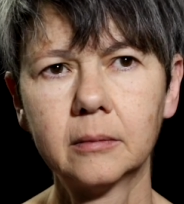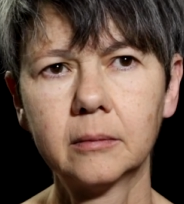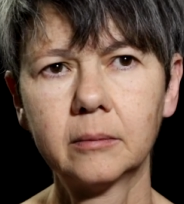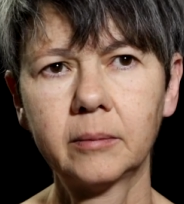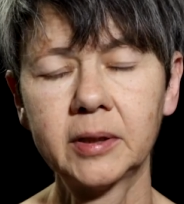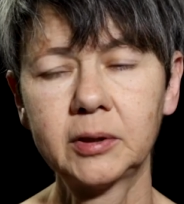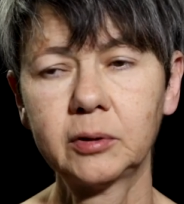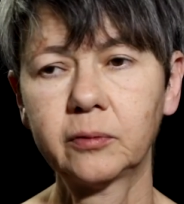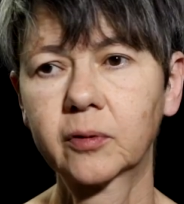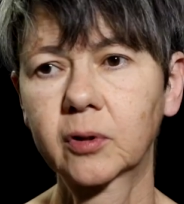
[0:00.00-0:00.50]

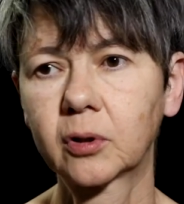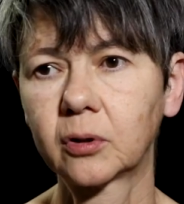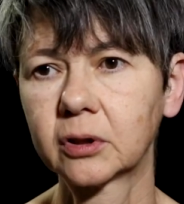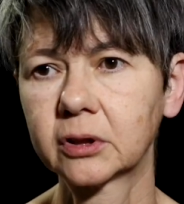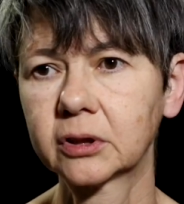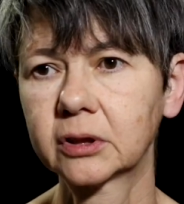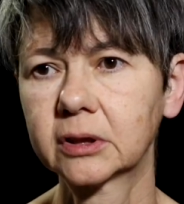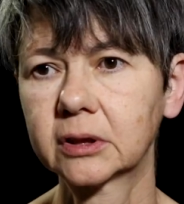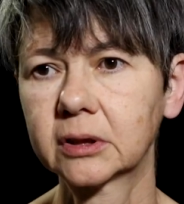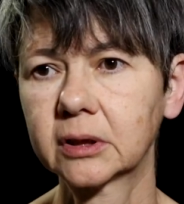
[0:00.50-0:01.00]
But of
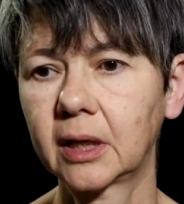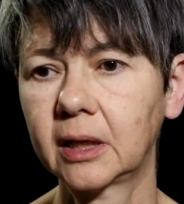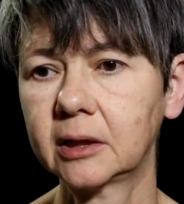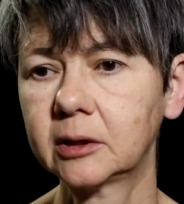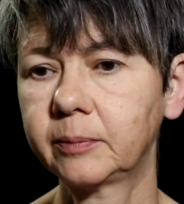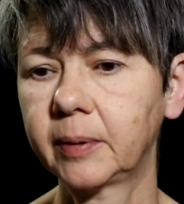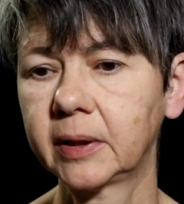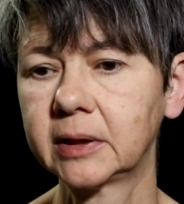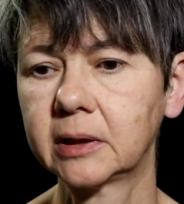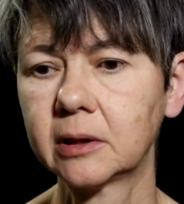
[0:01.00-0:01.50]
course I
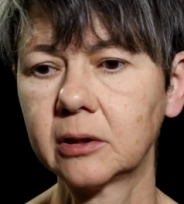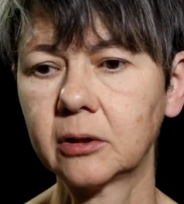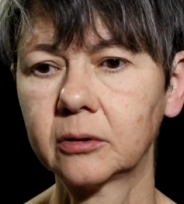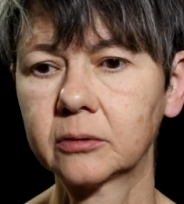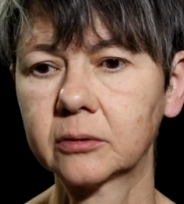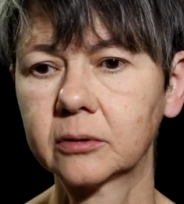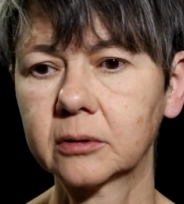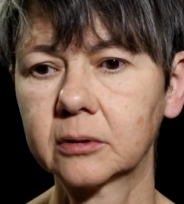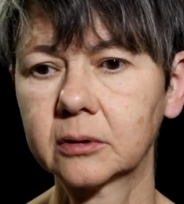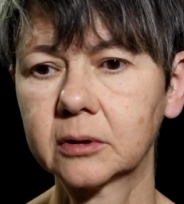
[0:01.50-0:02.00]
spend a
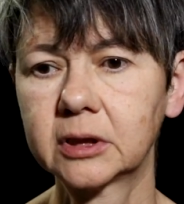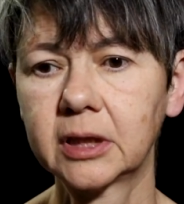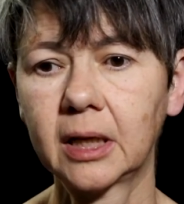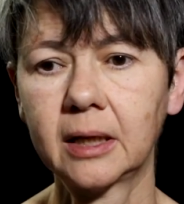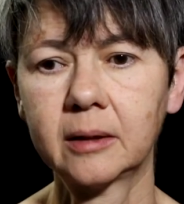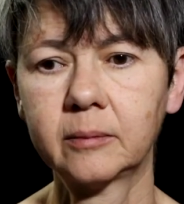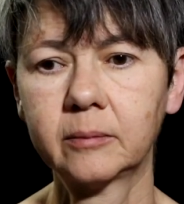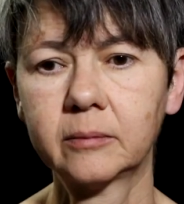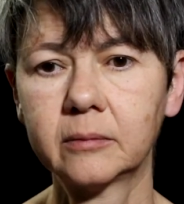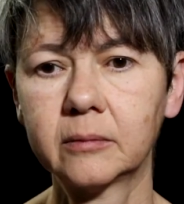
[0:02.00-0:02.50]
long
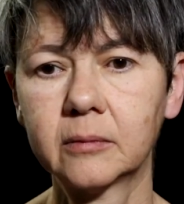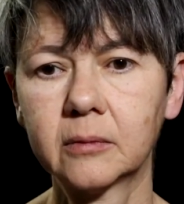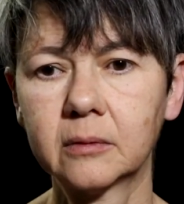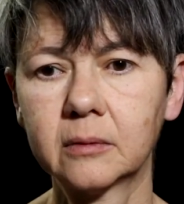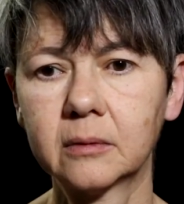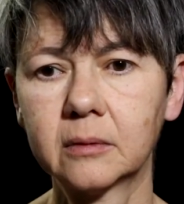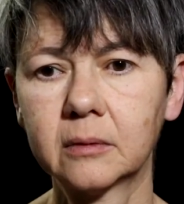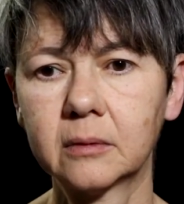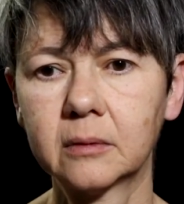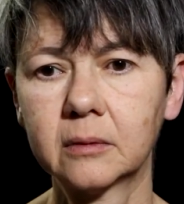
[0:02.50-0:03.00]
time
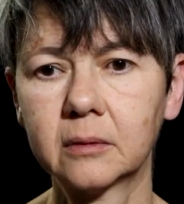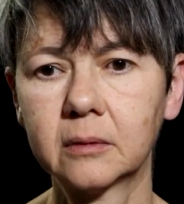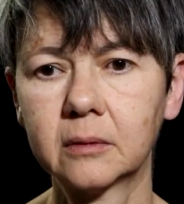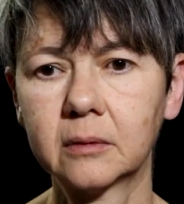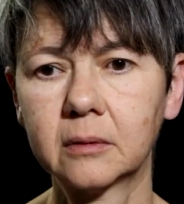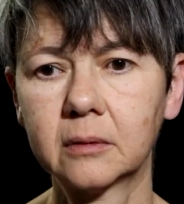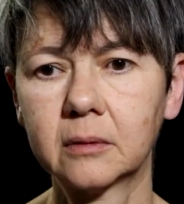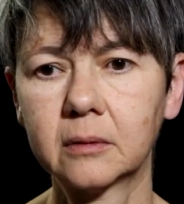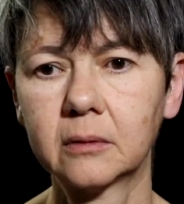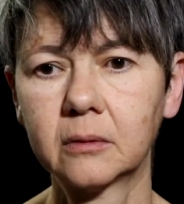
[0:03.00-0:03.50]

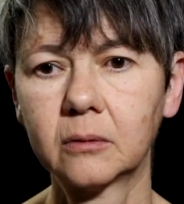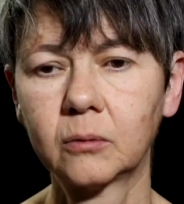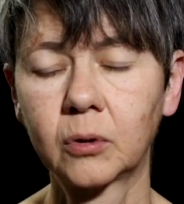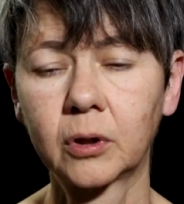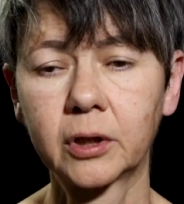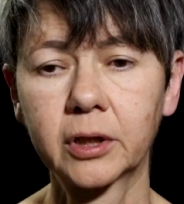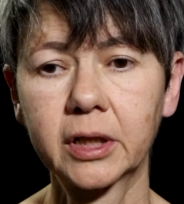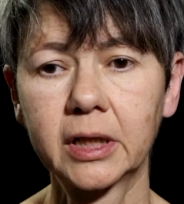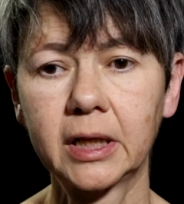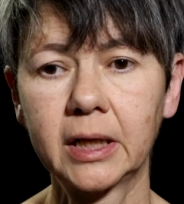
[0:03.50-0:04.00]

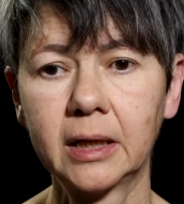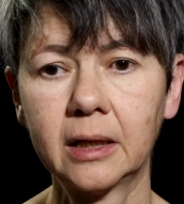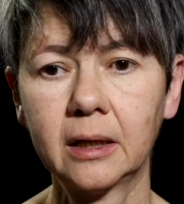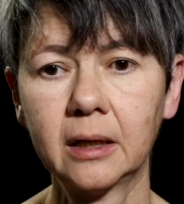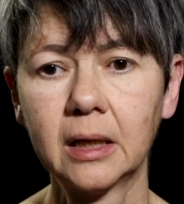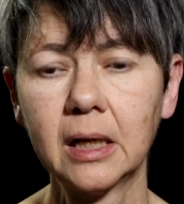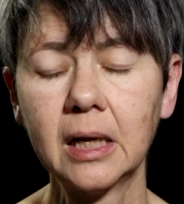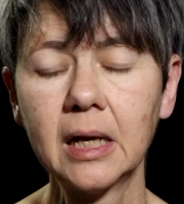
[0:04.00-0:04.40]
working.